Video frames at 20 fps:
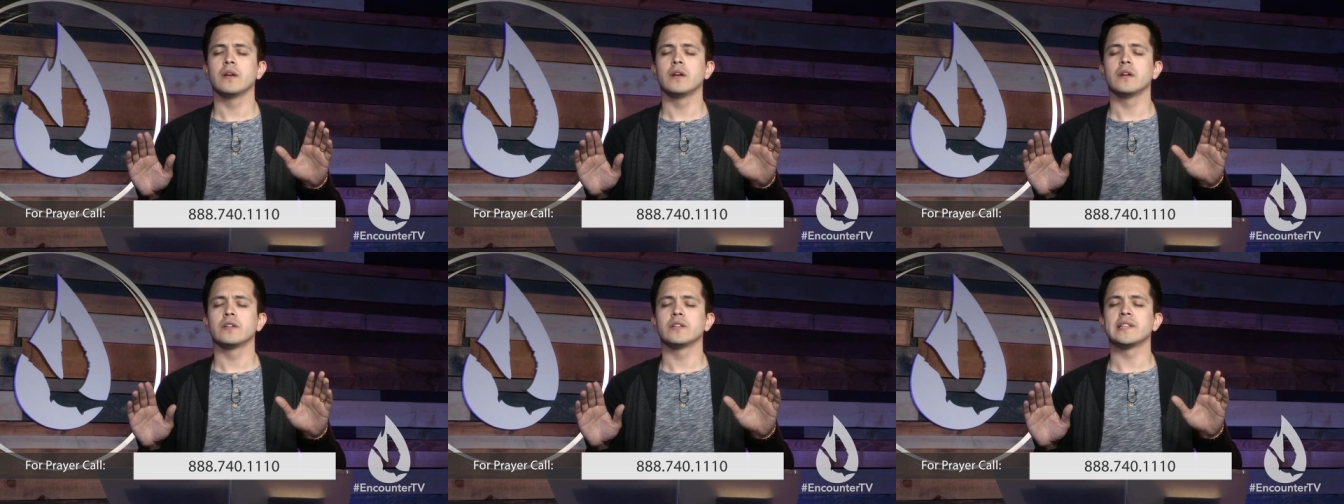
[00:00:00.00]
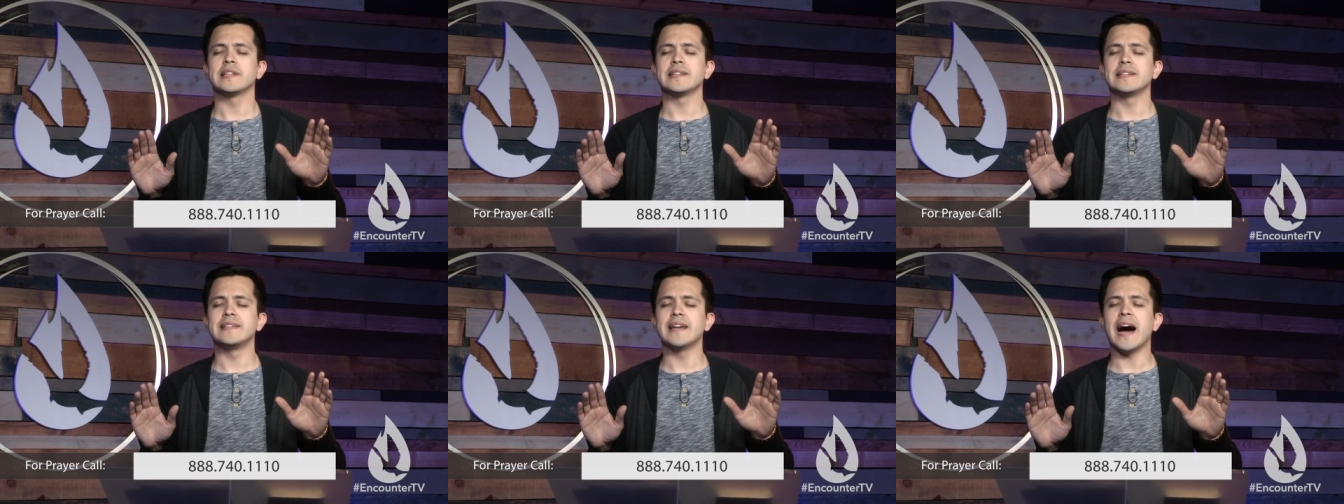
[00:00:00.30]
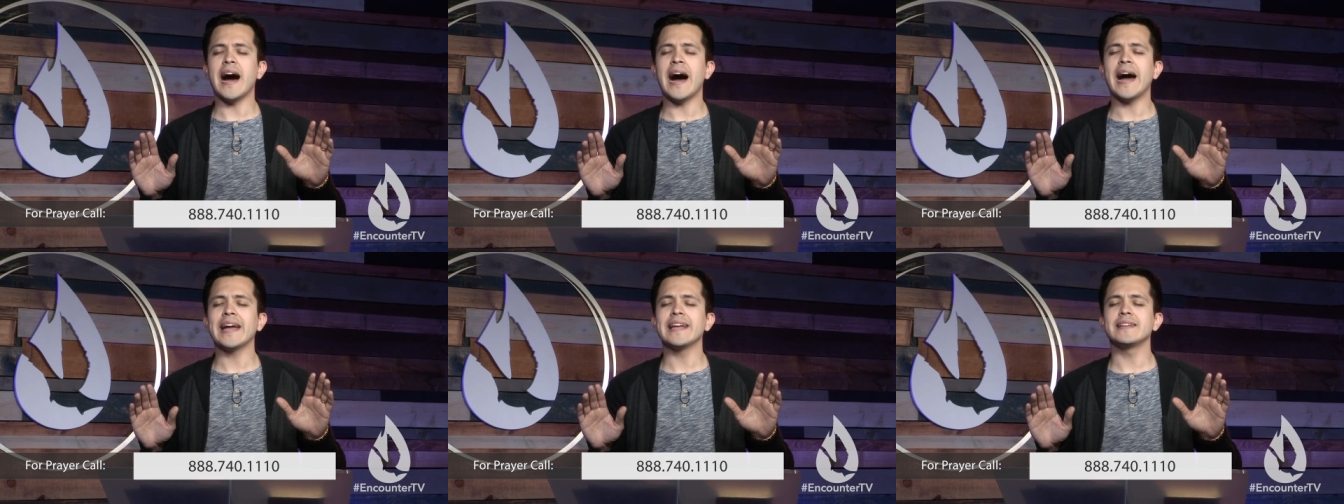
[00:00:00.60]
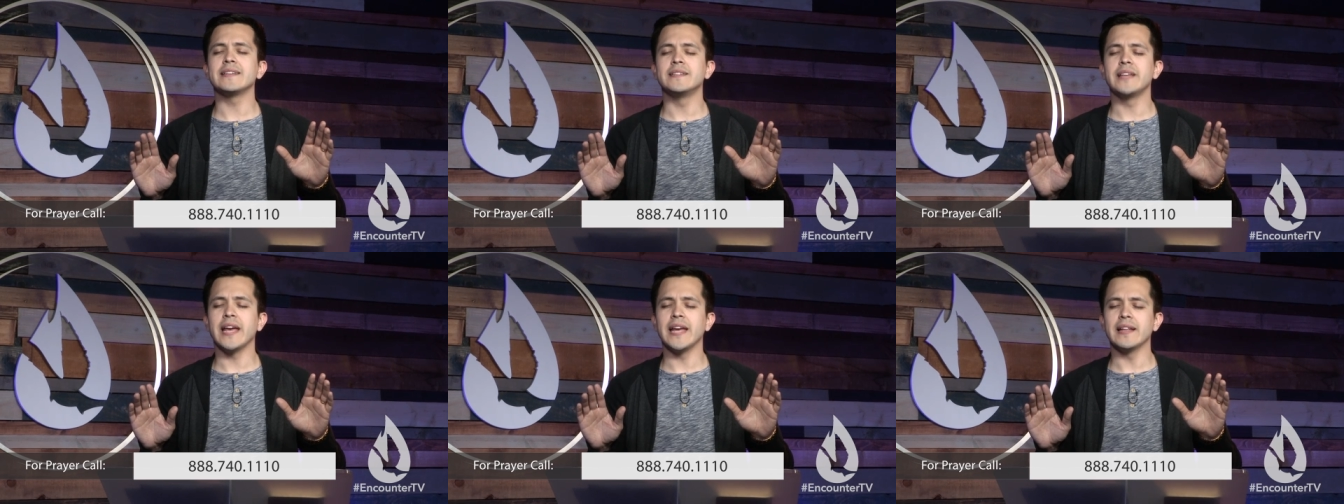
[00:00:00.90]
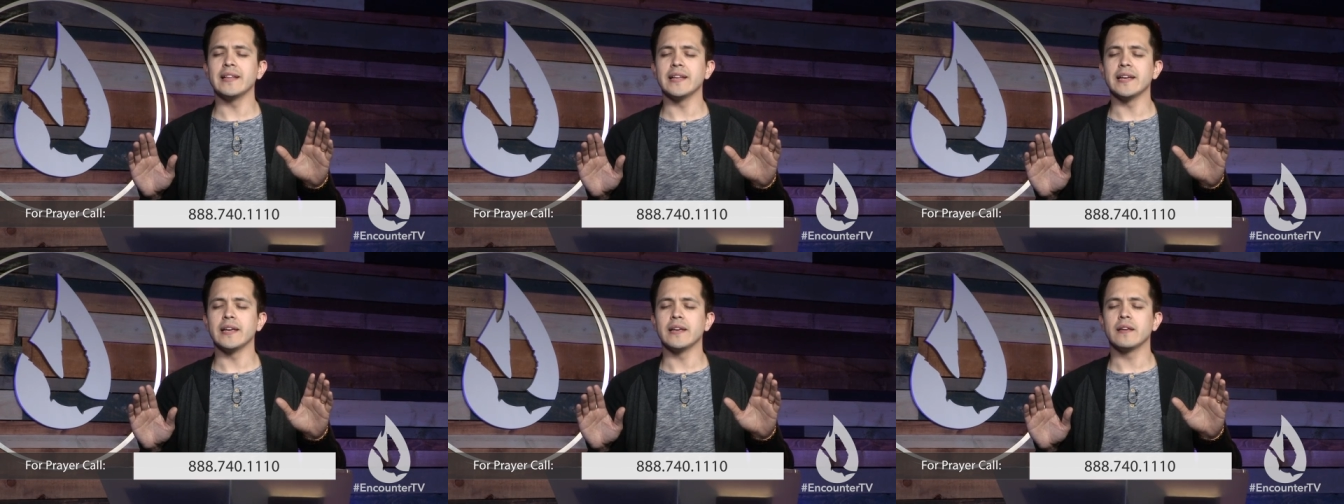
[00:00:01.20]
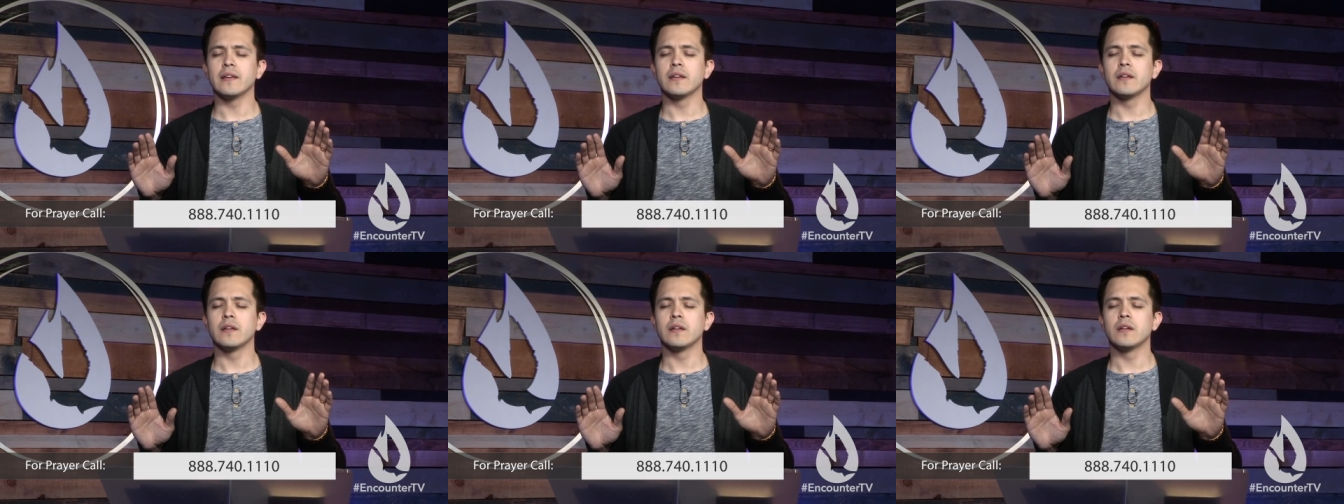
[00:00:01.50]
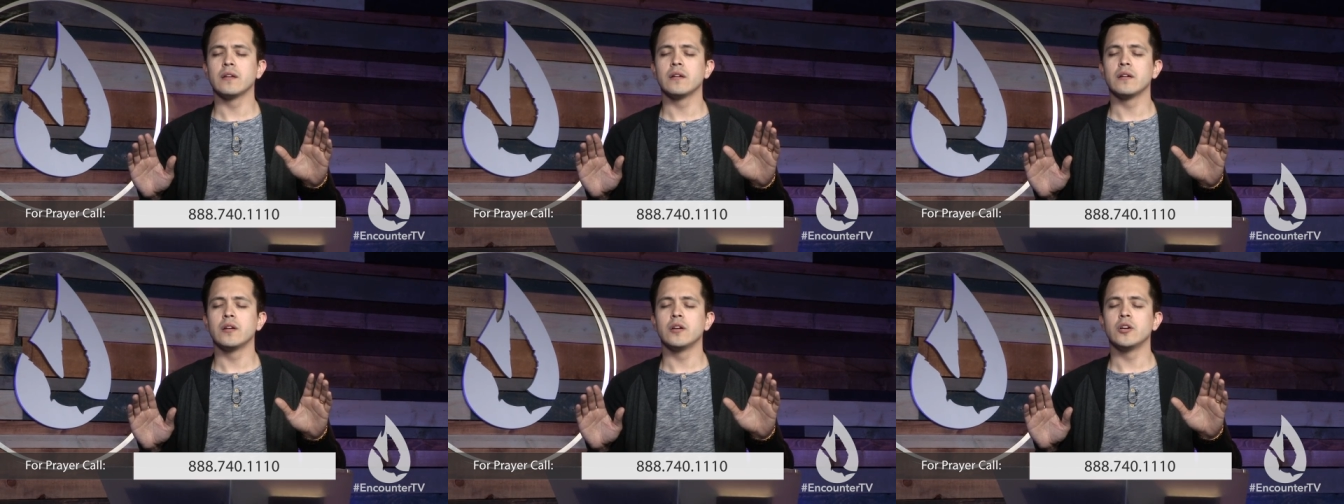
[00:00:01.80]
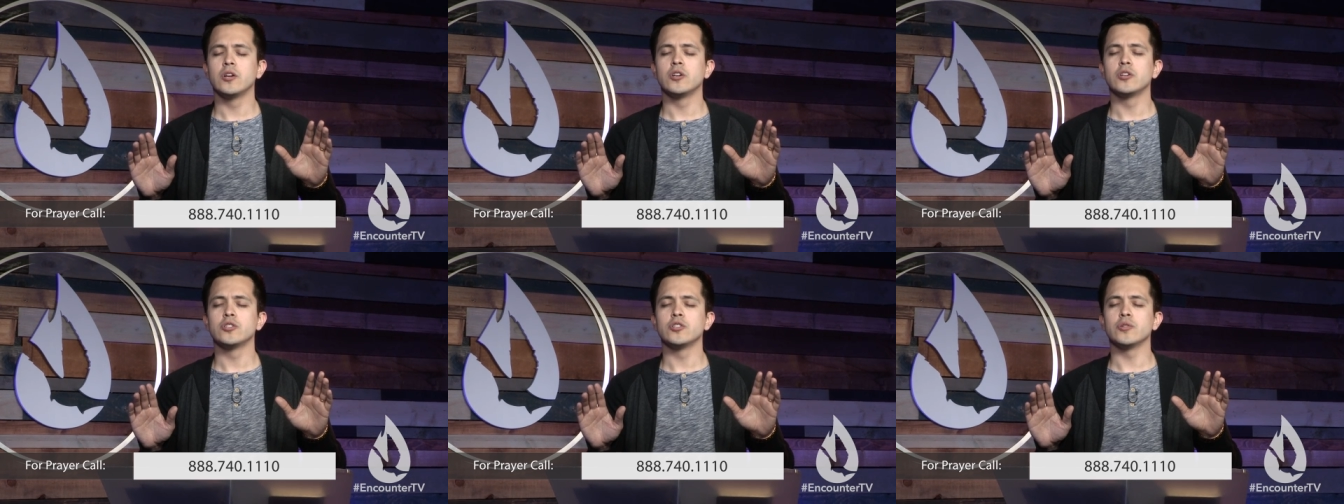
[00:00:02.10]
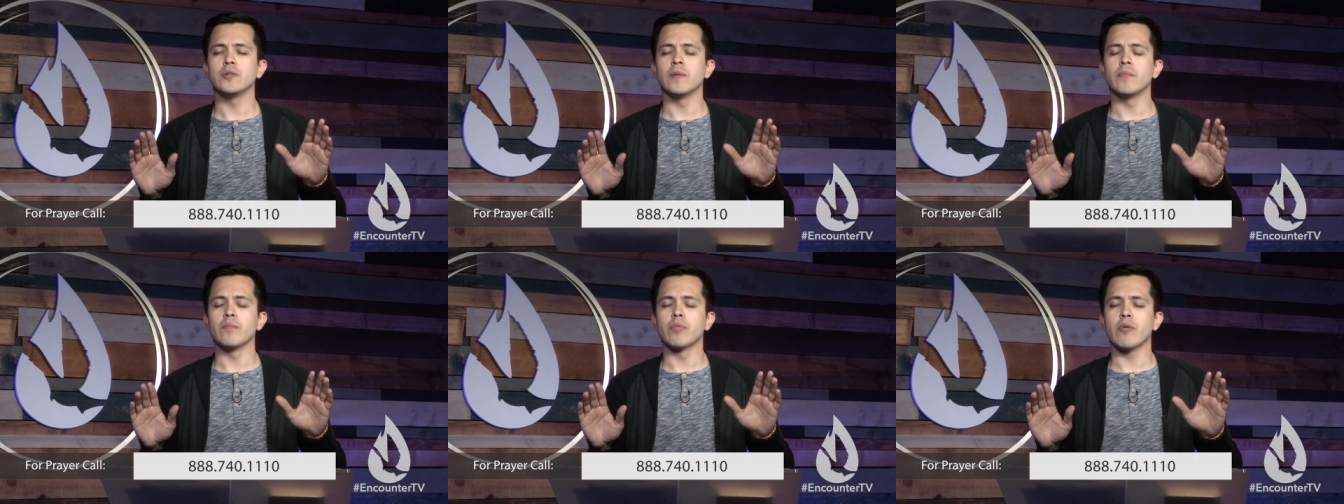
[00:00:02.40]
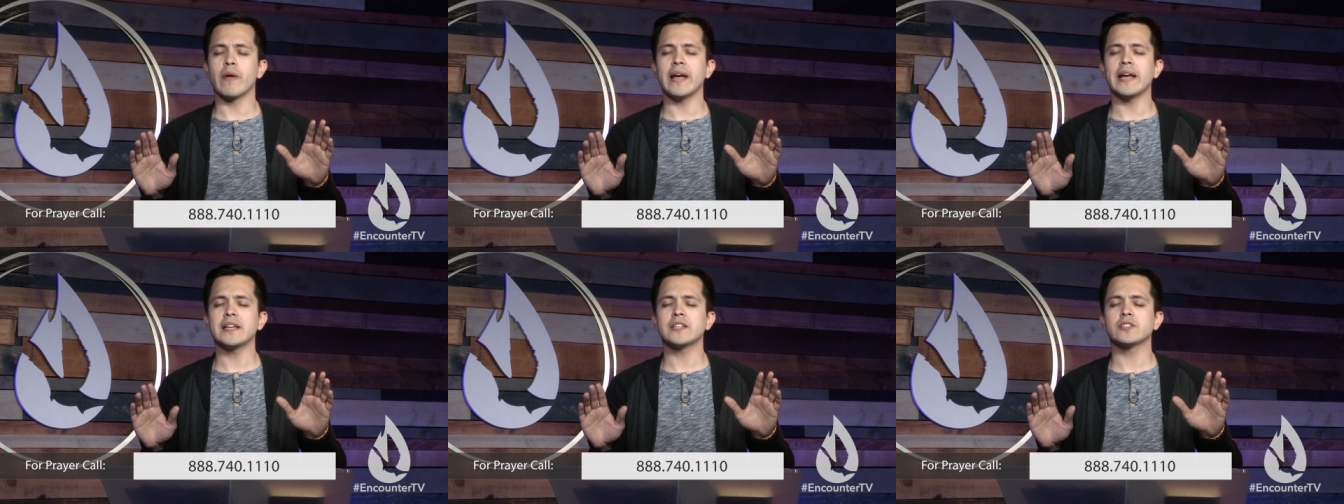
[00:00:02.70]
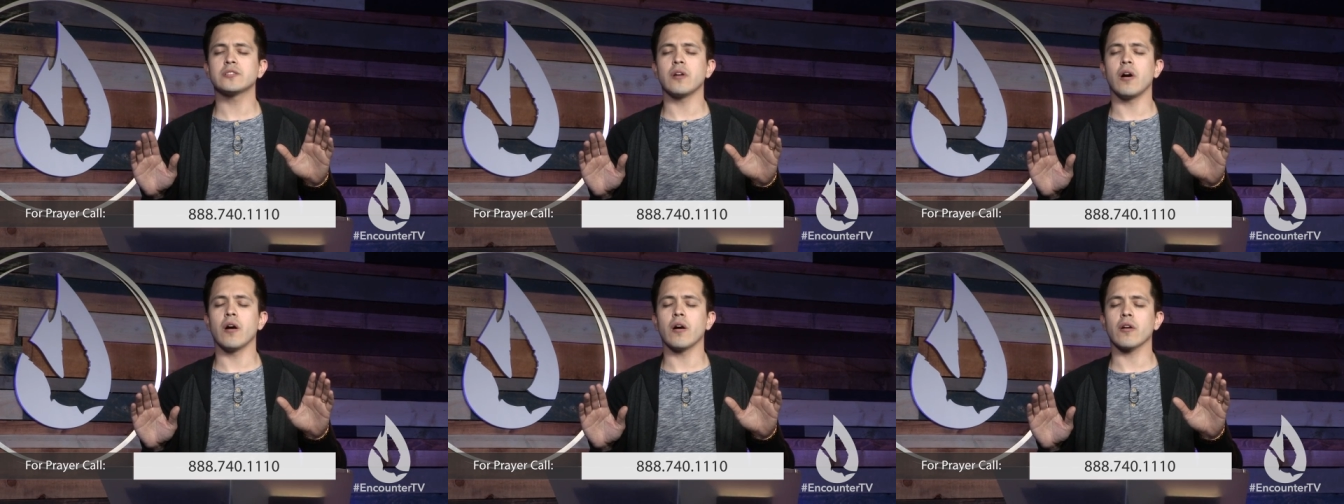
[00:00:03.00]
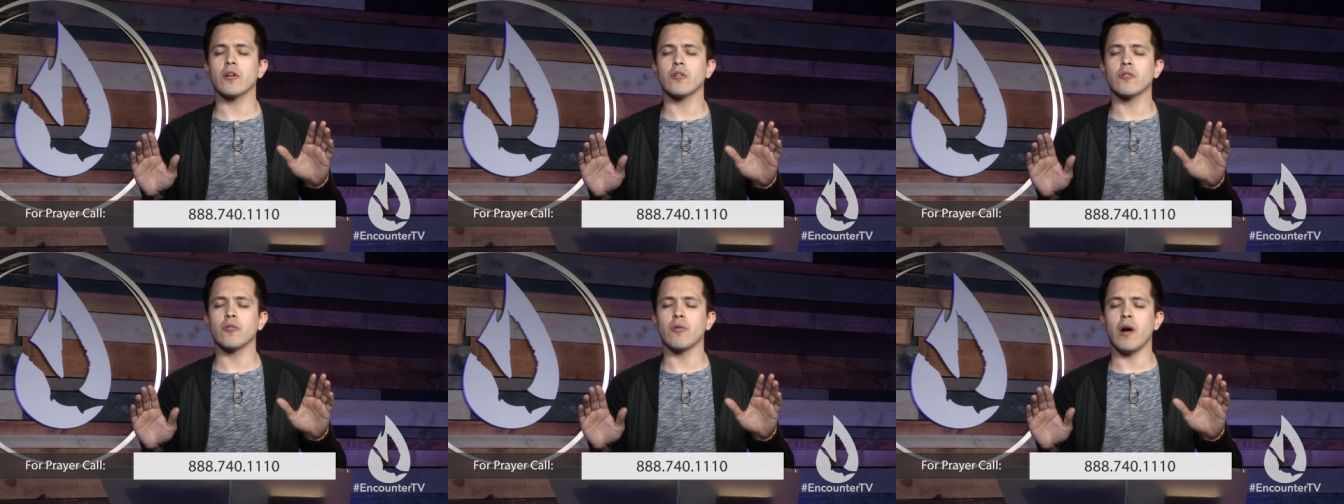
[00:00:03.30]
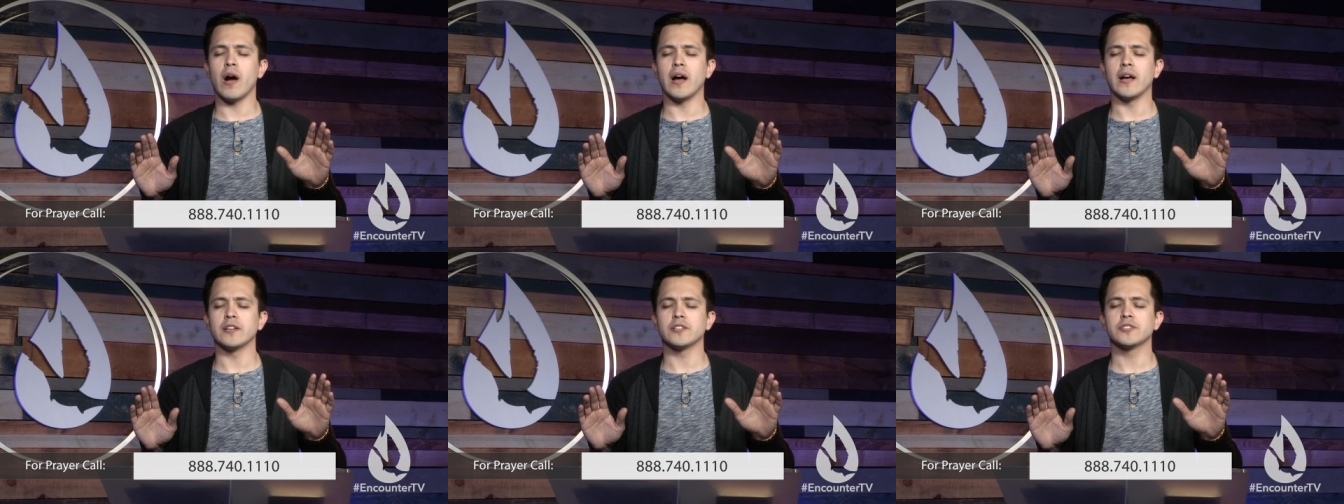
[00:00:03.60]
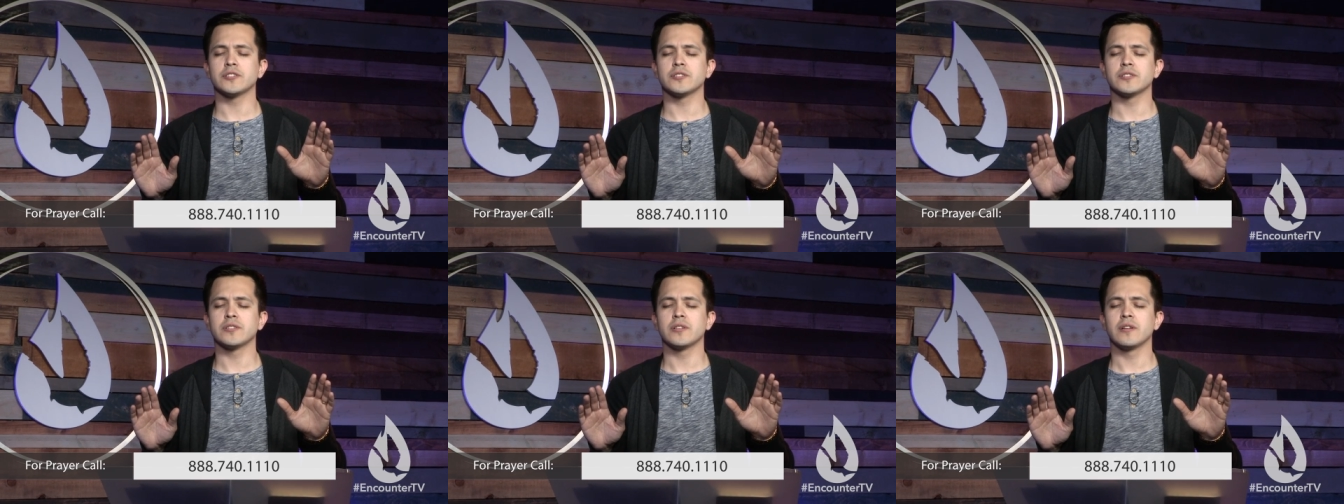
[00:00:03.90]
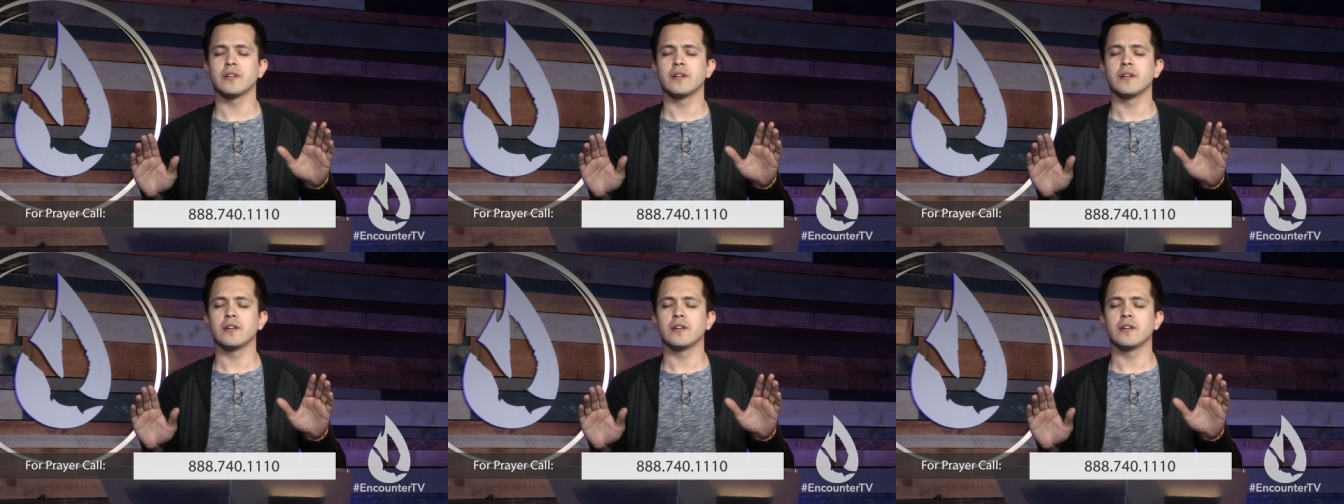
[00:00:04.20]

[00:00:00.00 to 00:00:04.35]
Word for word: to die daily, to embrace our cross,